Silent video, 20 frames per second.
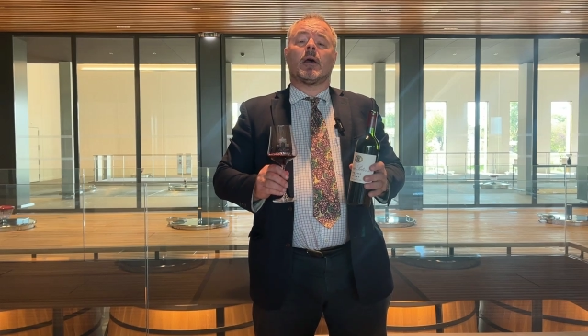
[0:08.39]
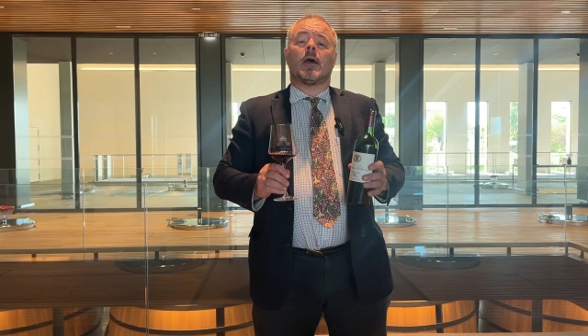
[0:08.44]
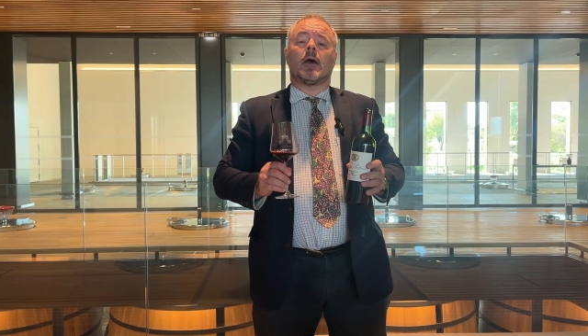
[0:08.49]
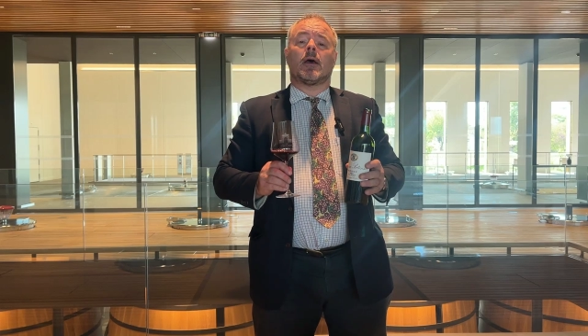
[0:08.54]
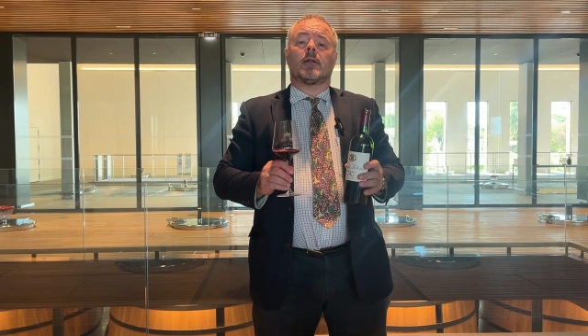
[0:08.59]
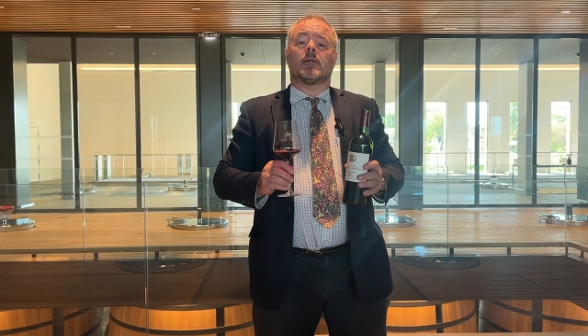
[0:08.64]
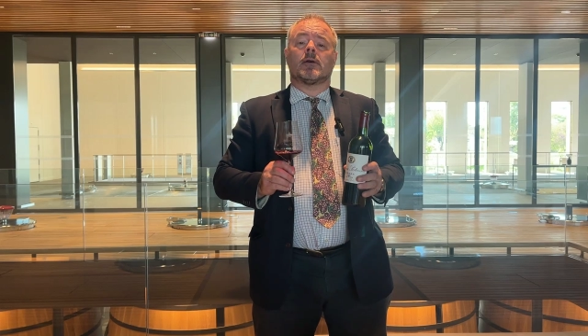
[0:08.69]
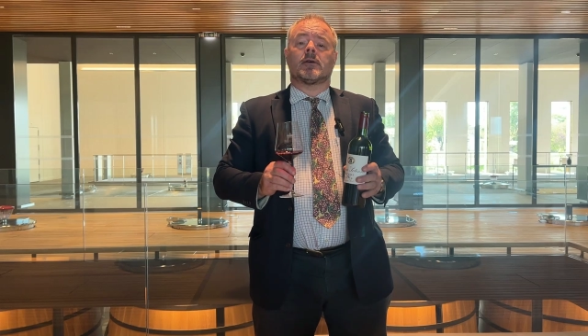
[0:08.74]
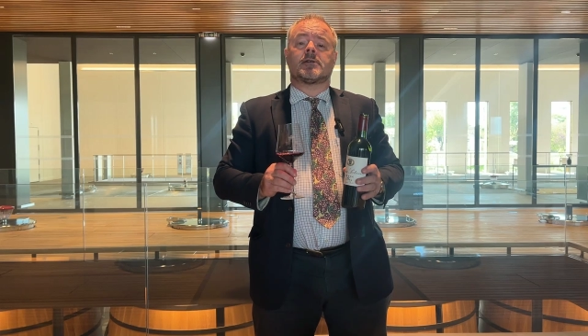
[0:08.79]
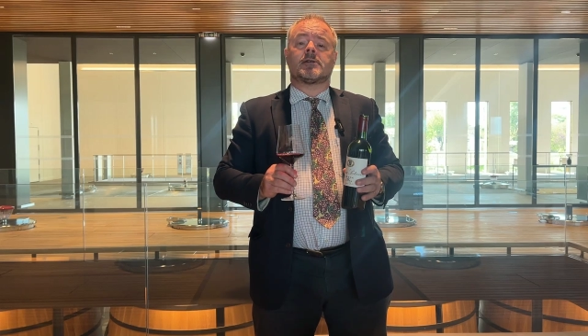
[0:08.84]

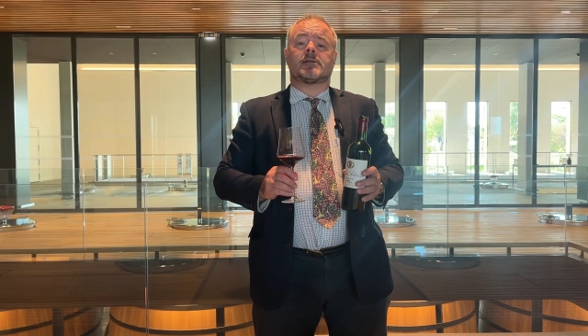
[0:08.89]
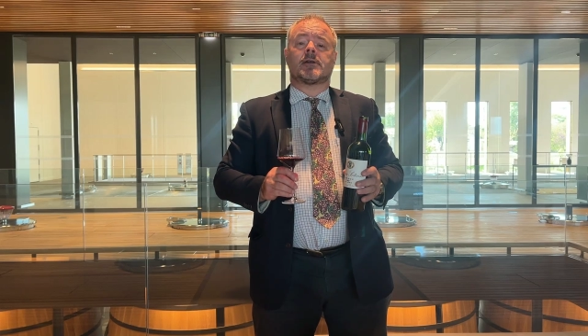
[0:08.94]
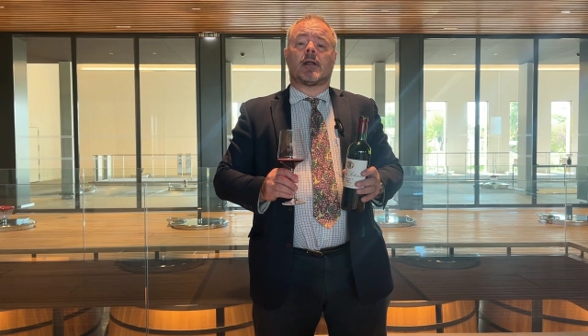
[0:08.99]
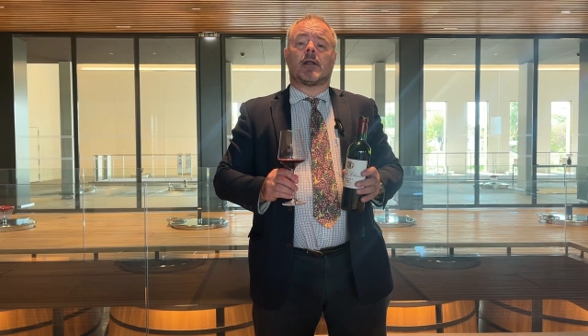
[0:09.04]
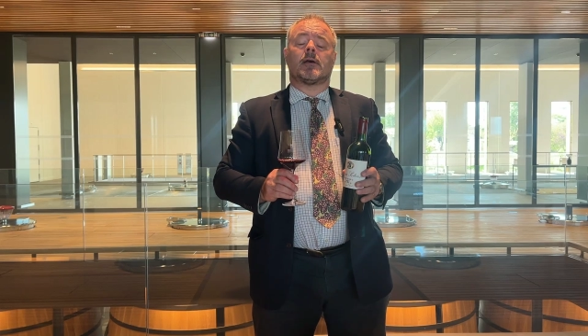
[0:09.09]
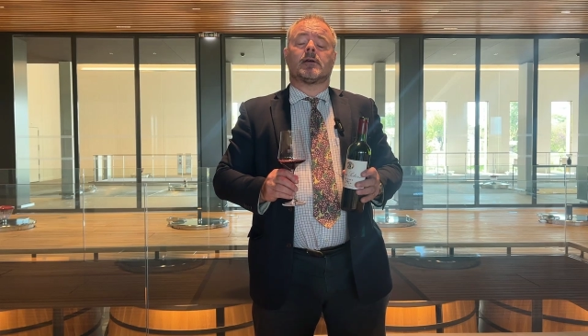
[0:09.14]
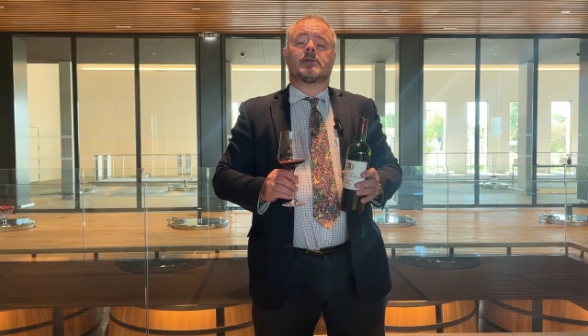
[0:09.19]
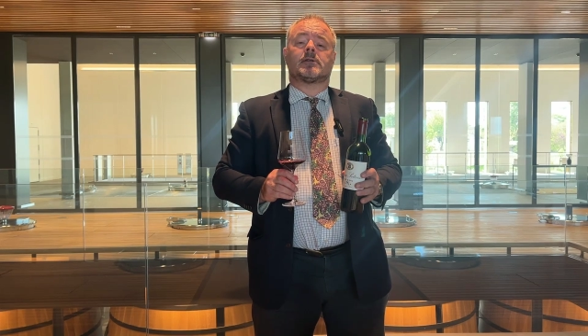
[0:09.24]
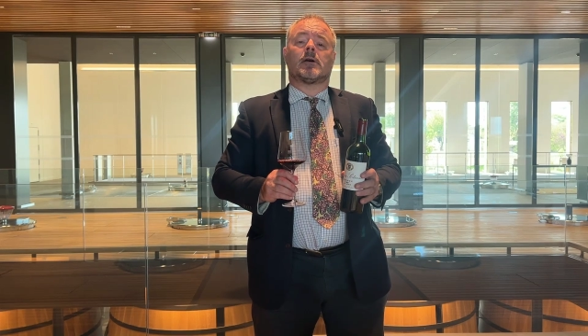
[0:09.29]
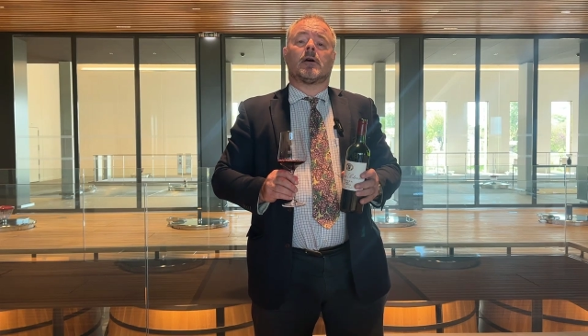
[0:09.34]
in the
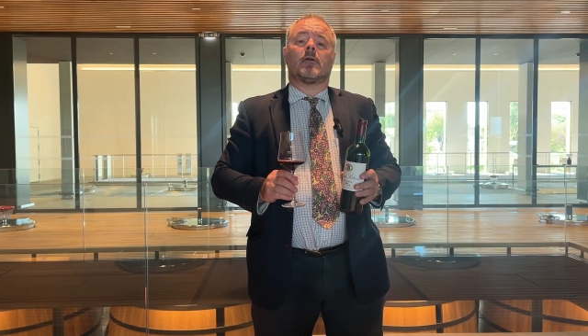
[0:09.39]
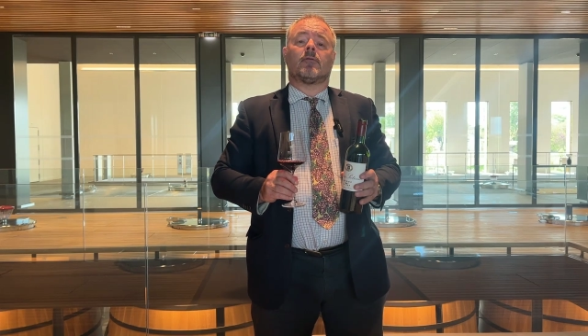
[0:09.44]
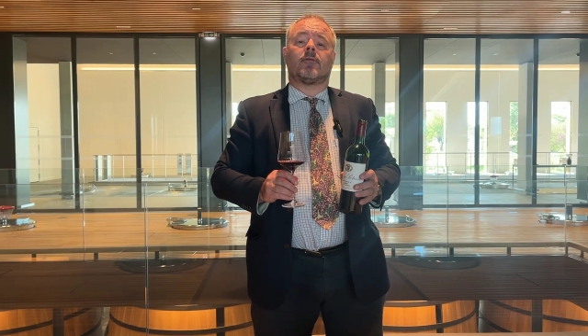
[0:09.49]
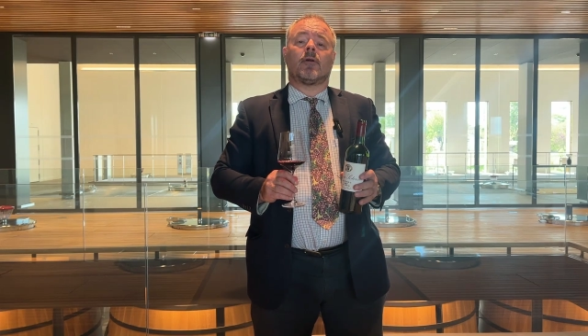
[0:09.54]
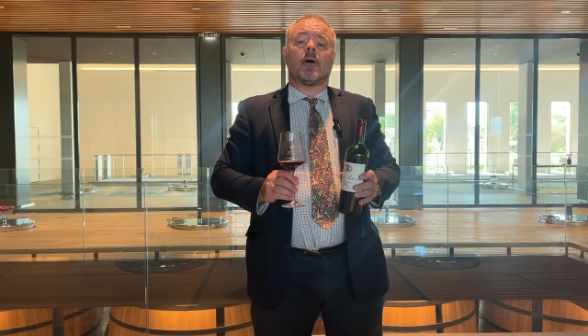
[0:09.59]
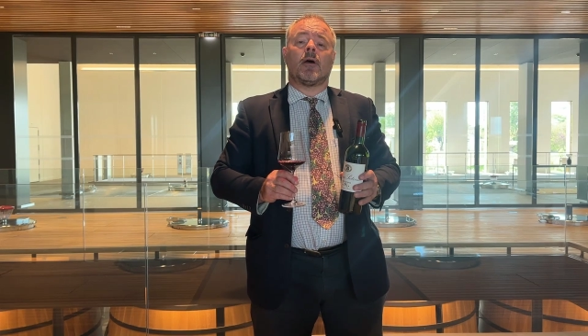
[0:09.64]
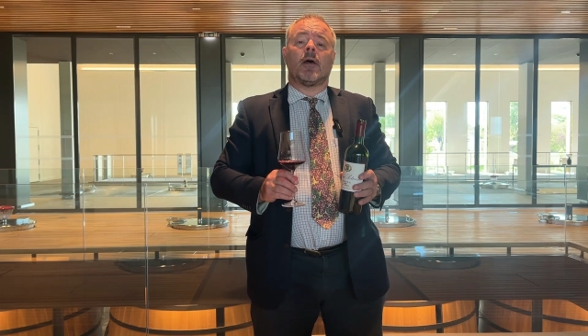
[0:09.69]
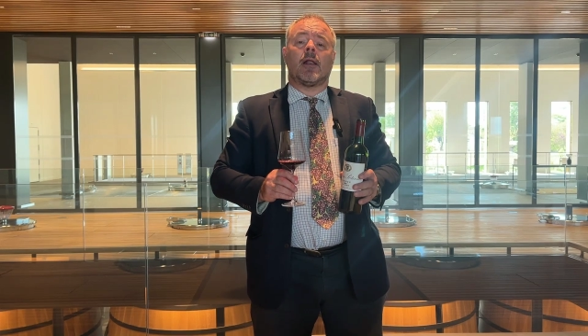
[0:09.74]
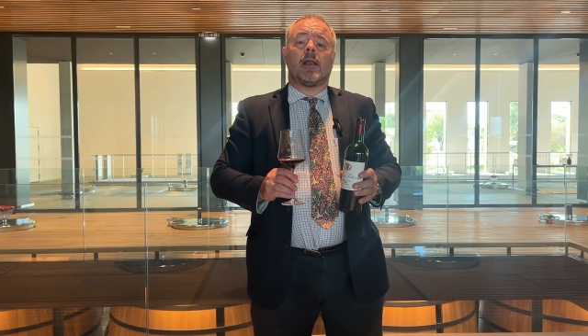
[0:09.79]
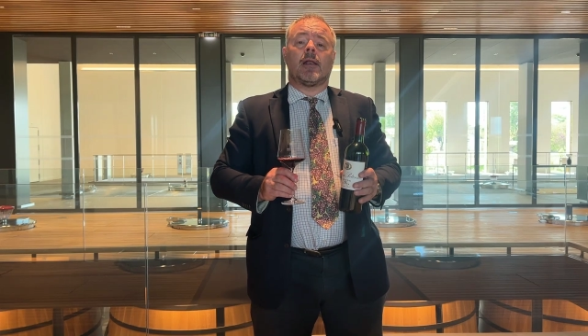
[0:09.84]
cellars of
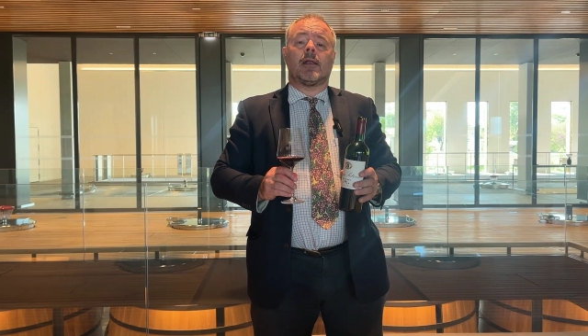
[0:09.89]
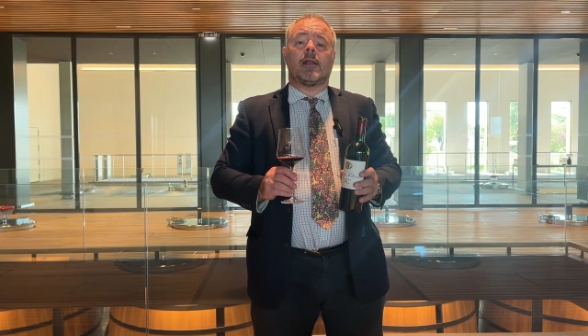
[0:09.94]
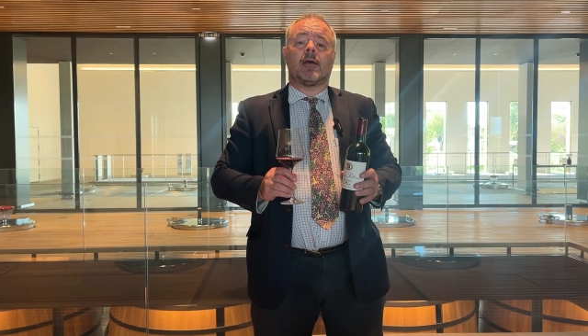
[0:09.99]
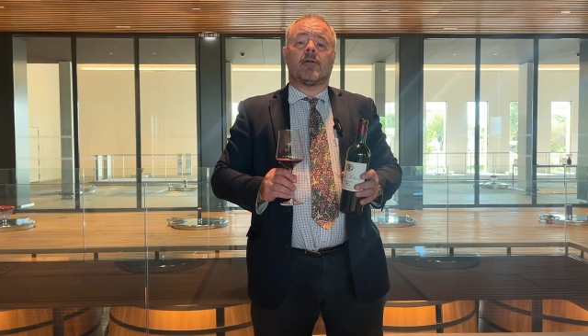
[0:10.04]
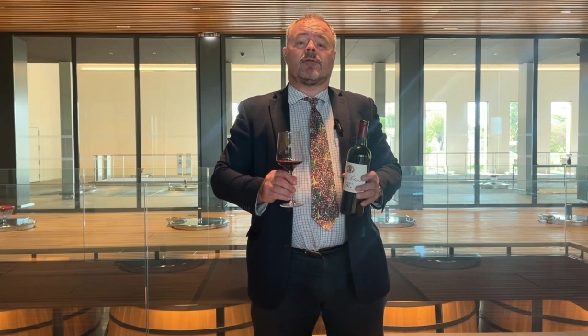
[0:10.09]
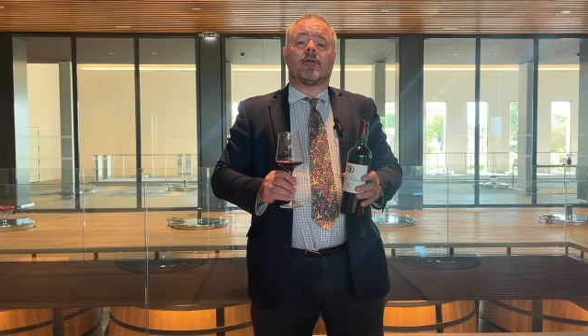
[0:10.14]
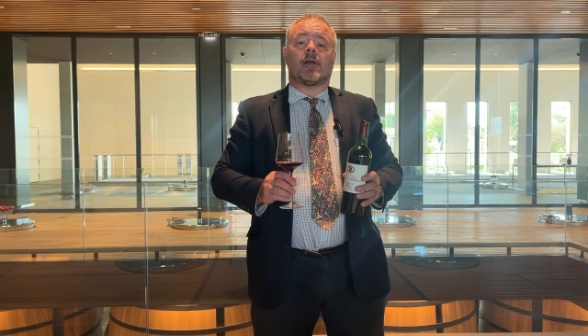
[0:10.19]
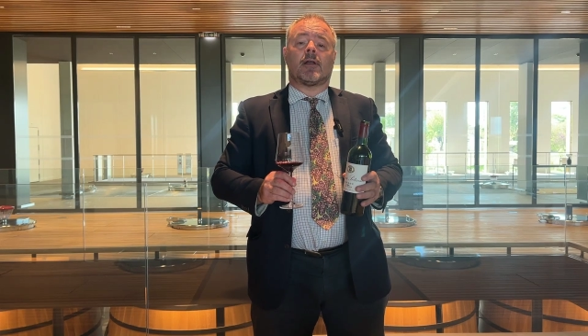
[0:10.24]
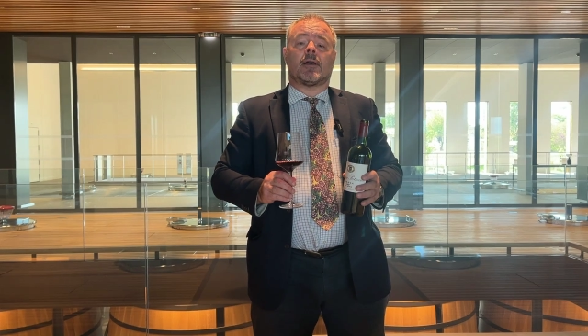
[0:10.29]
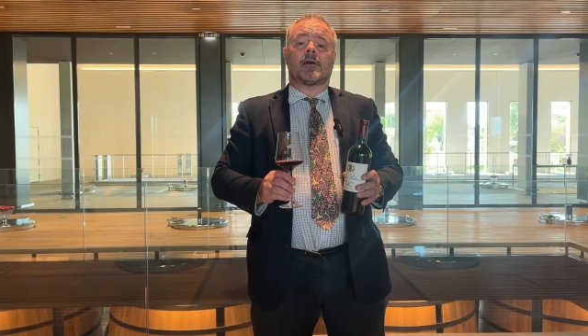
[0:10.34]

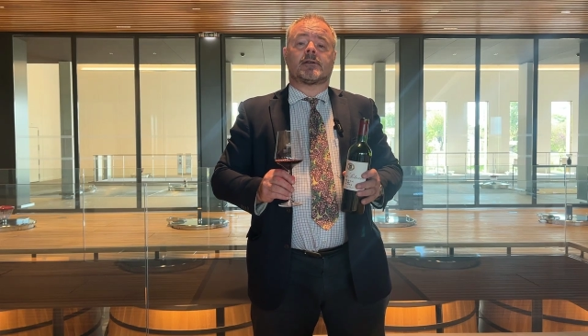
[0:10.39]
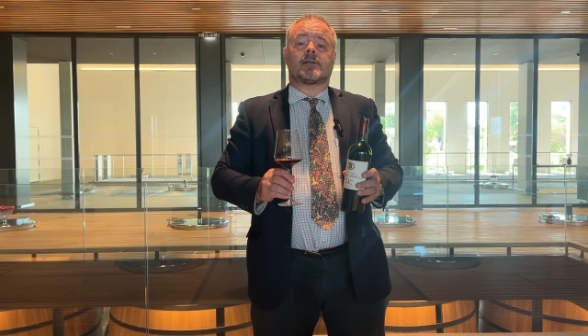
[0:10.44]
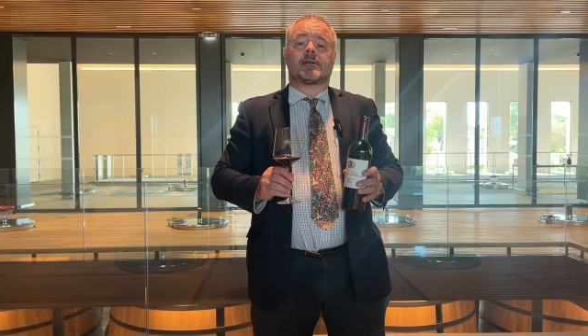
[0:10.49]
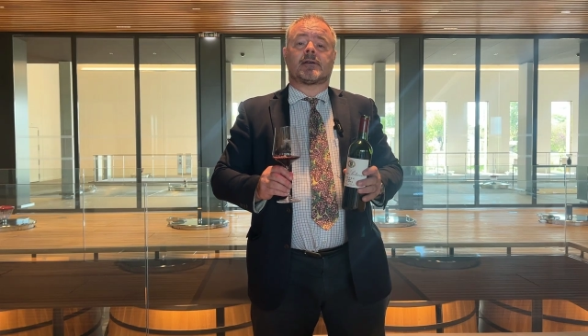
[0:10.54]
Leoville,